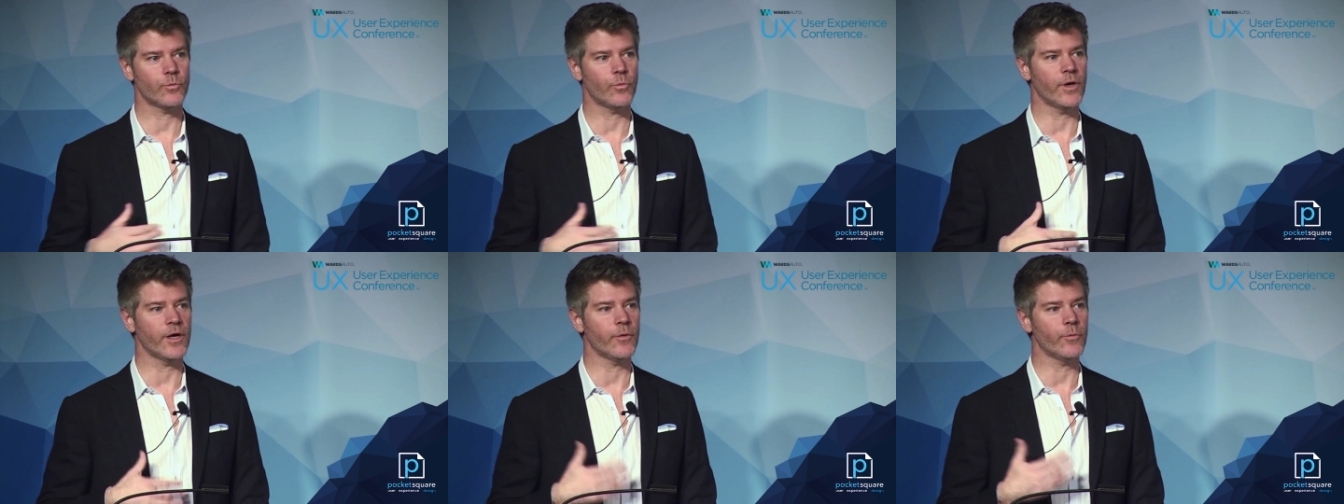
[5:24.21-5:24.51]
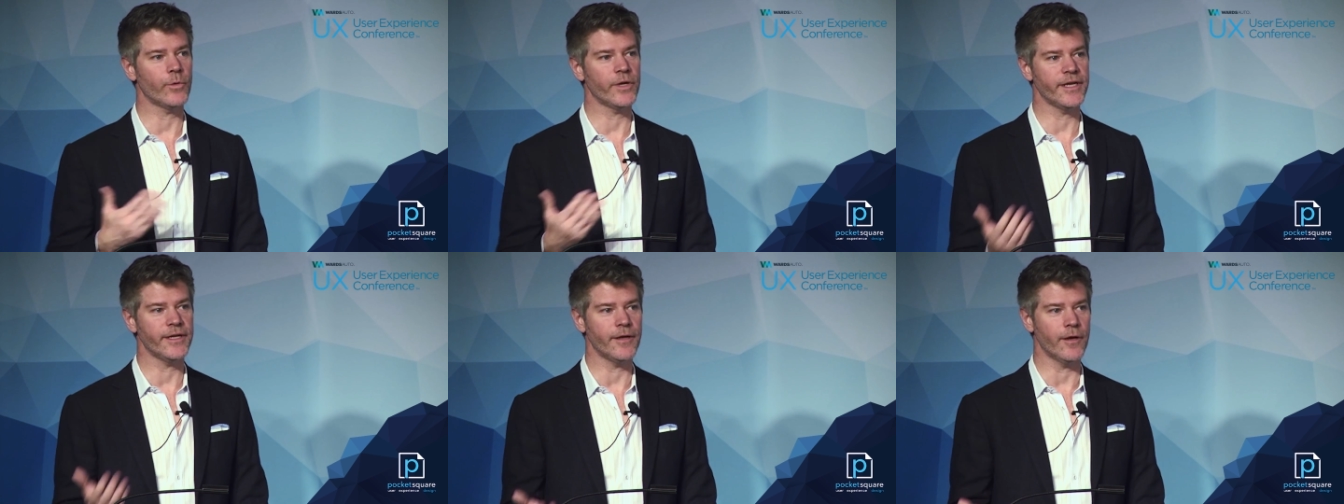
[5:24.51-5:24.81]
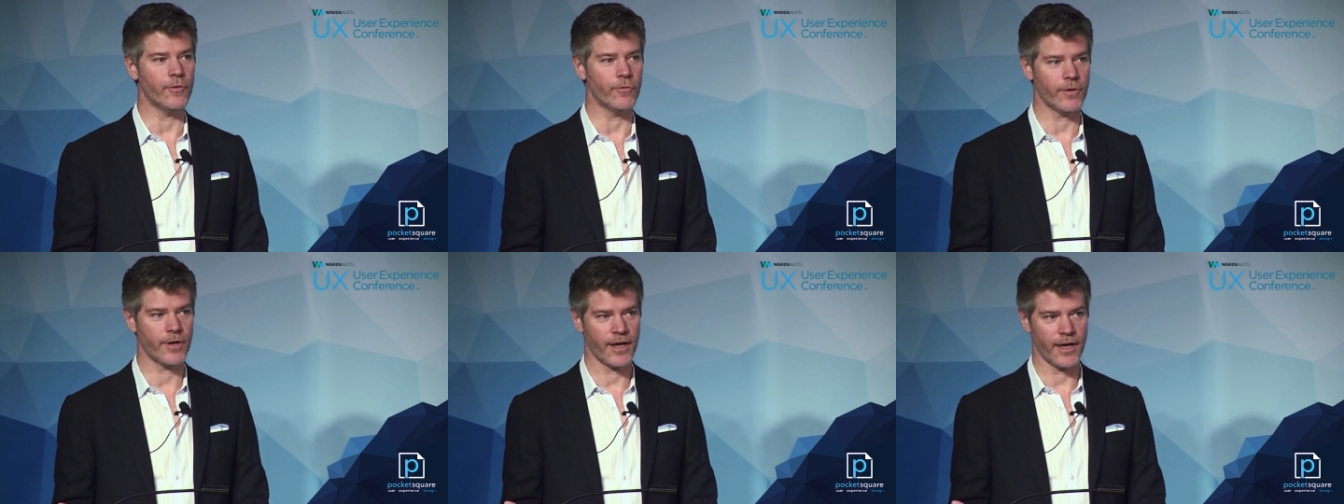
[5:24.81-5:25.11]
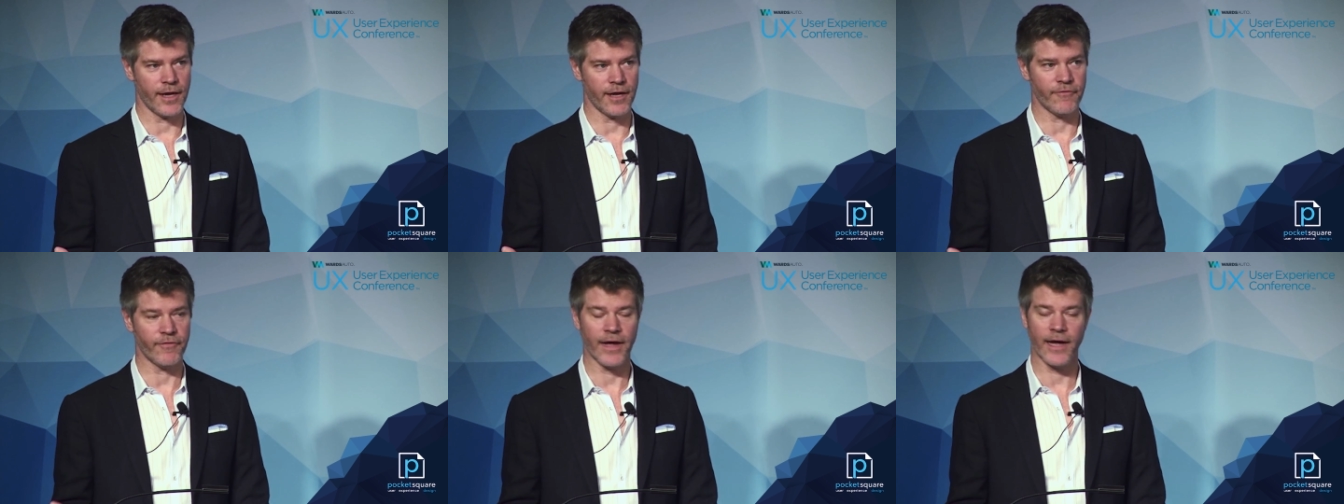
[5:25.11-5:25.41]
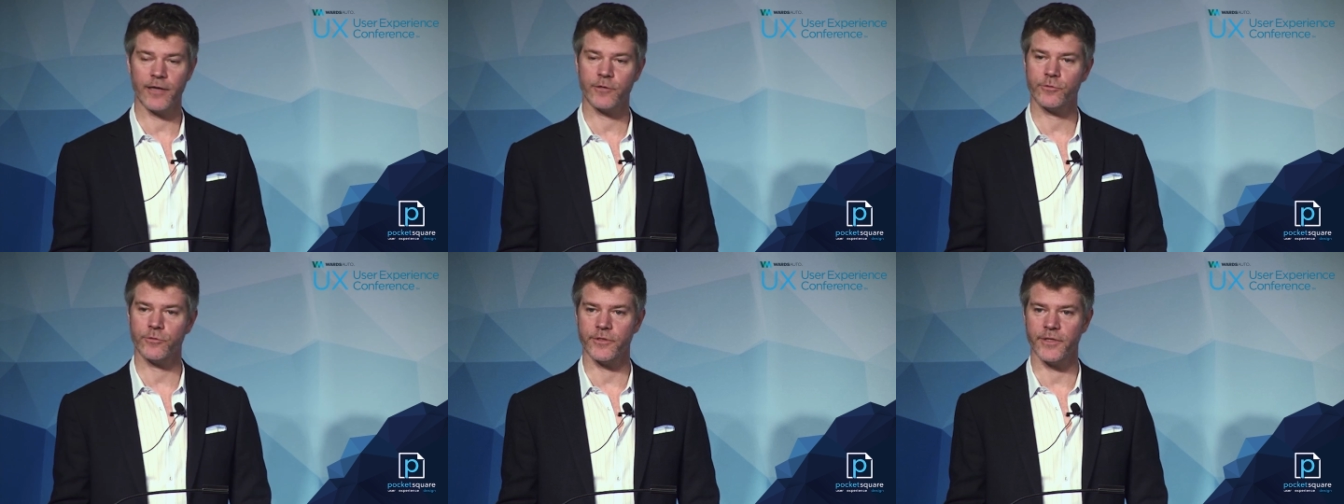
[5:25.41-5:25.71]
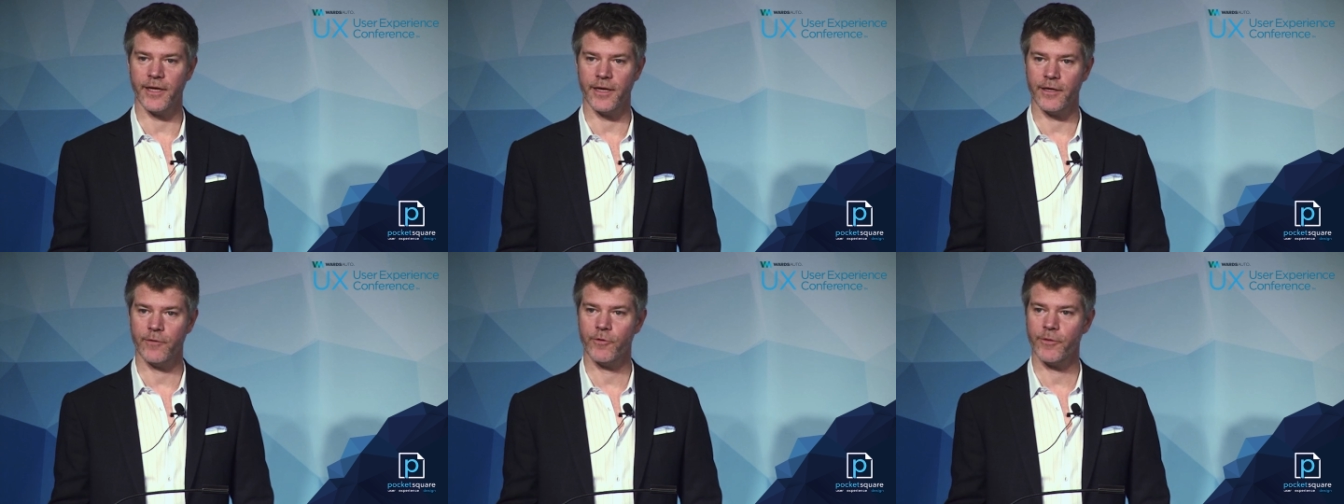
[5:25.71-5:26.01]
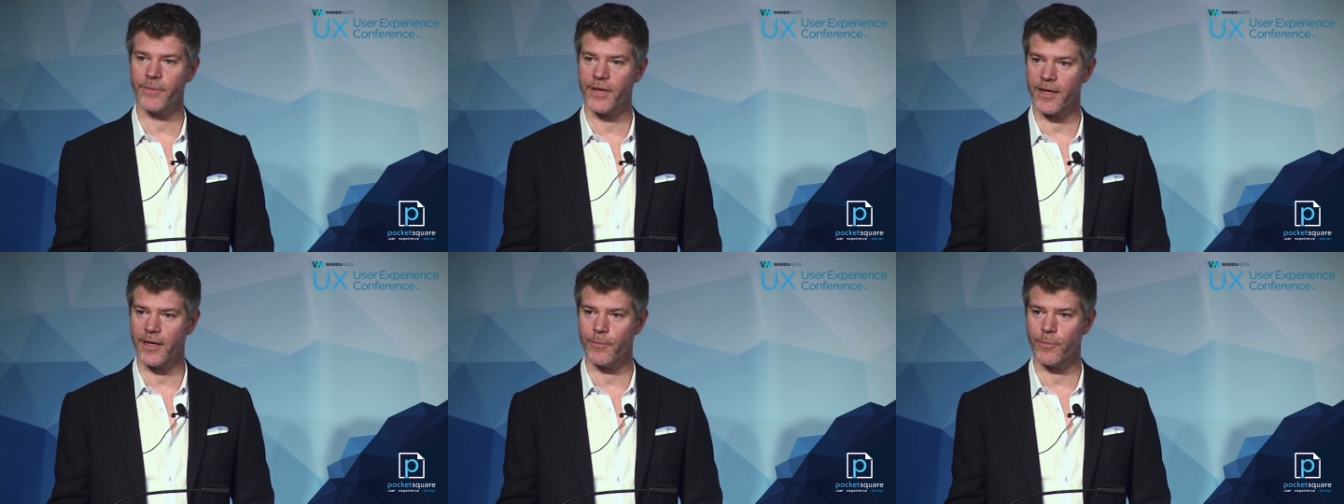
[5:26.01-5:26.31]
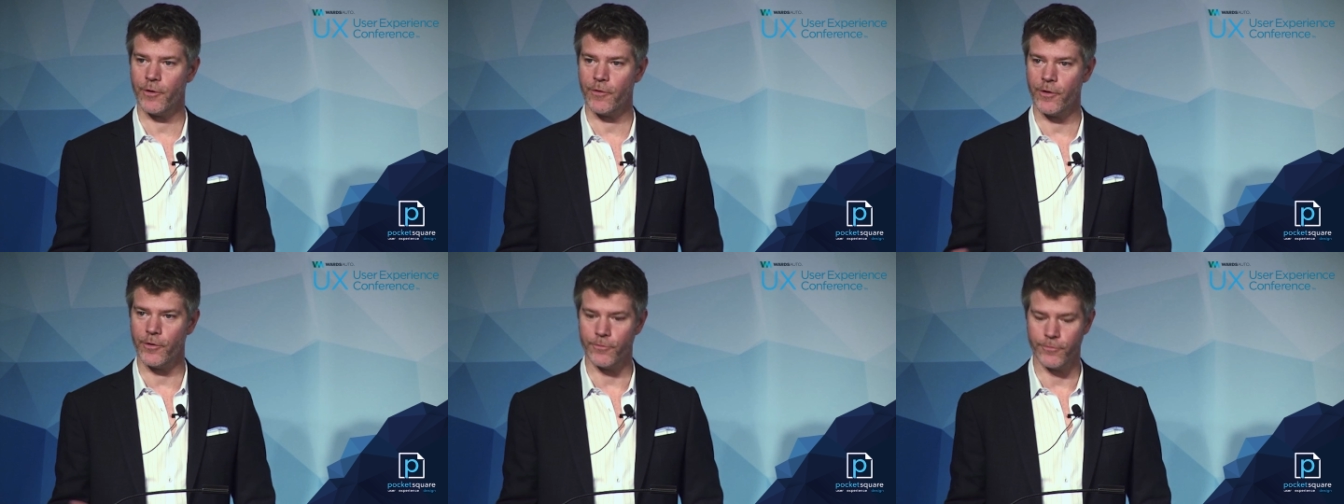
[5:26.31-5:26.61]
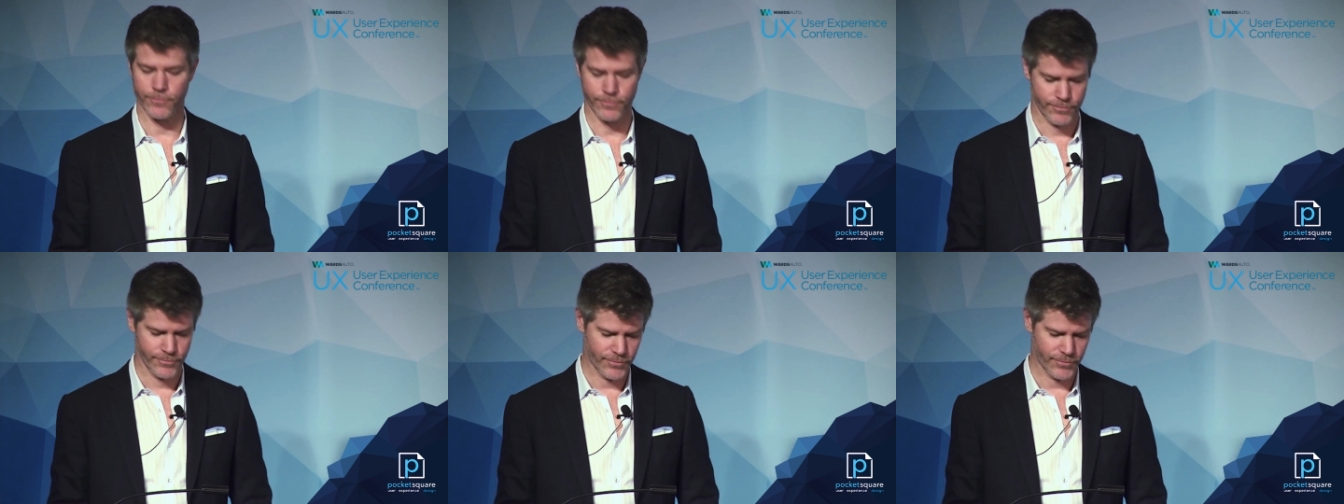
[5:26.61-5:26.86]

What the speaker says: when we don't have actual data, we make up our own.